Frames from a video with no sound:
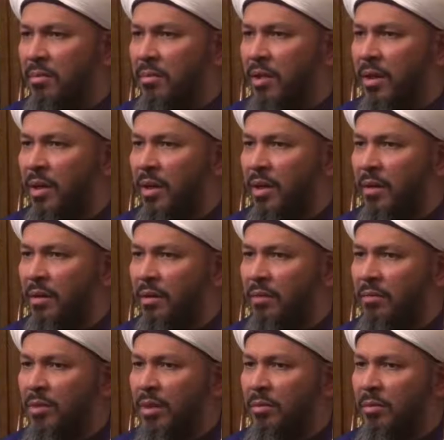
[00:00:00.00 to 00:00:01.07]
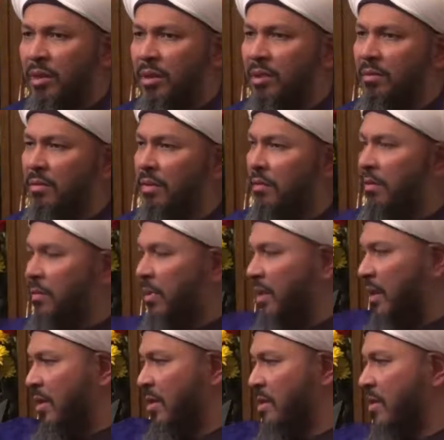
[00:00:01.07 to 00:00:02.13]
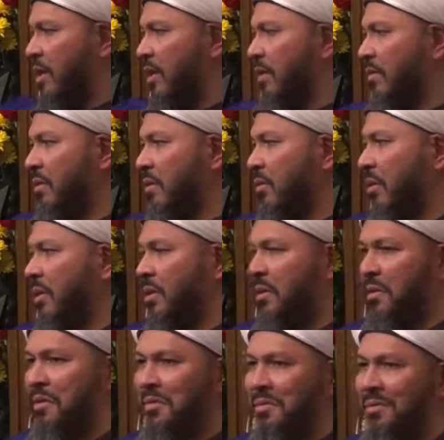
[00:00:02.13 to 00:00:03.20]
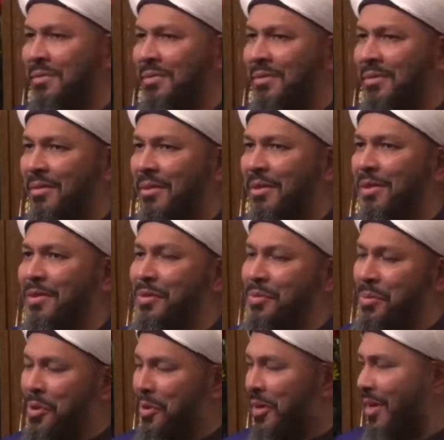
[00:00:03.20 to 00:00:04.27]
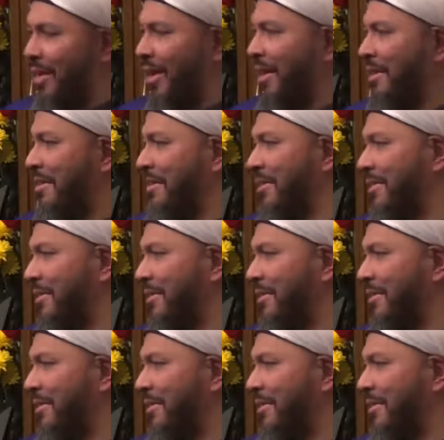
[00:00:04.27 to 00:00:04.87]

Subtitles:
pricking one believer from another side of the world. It's more than that.